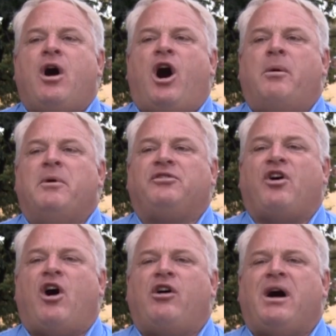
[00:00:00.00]
almost
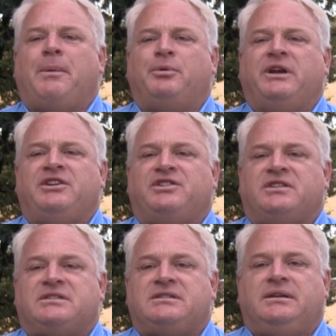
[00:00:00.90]
all
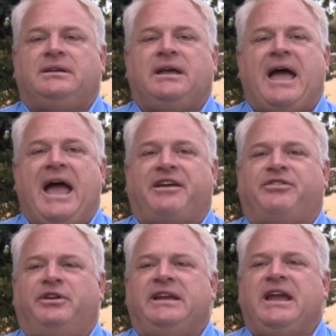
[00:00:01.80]
operations. Act
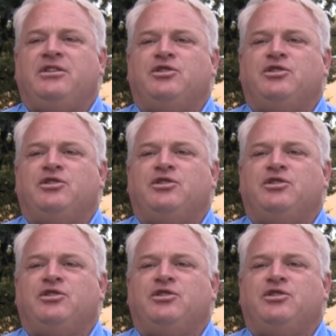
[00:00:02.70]
38